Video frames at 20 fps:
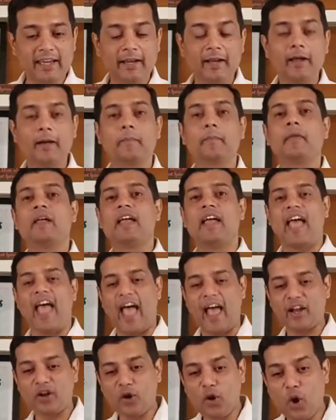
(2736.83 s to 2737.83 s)
Take it up
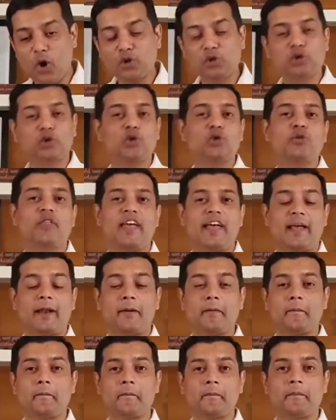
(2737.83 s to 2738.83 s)
and go through
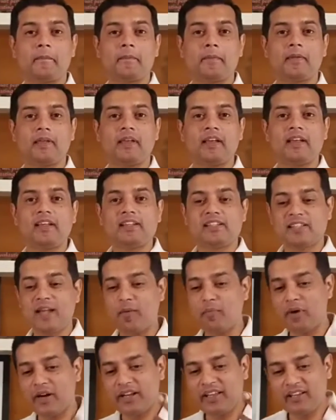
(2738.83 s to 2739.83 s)
that.
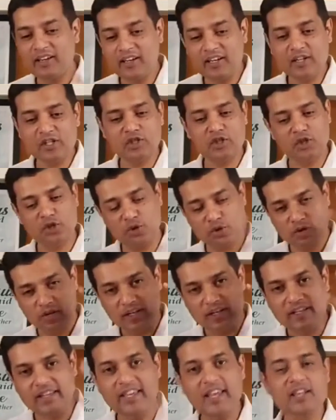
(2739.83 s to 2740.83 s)
Somebody hurts
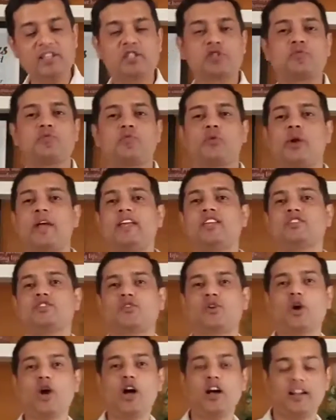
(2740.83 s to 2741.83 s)
you. Yes,
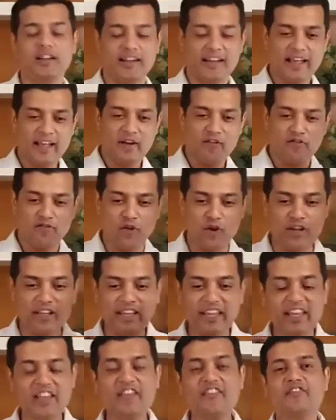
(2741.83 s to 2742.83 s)
praise God.
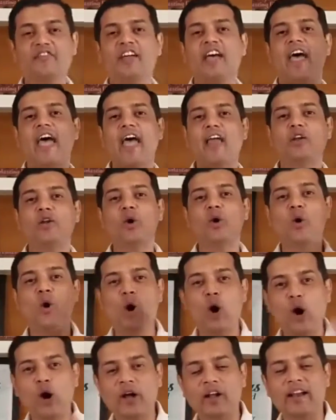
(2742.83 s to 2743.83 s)
Forgive and
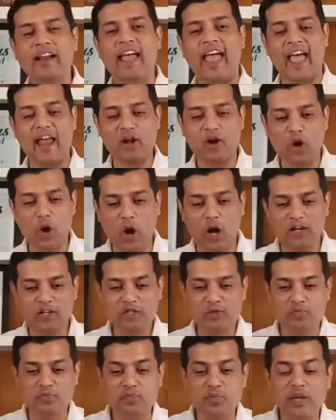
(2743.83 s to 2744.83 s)
go on. And God
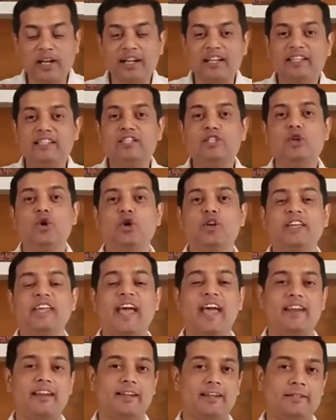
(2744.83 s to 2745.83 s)
is building your
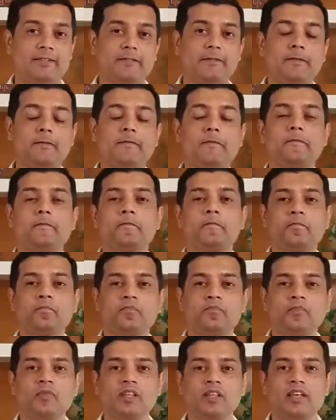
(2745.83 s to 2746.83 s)
character.
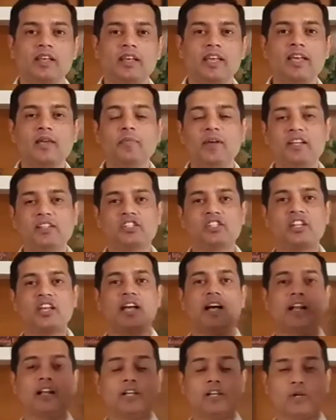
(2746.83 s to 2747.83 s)
Amen.
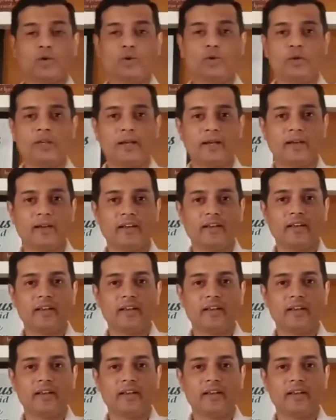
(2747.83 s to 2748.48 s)
Say hallelujah.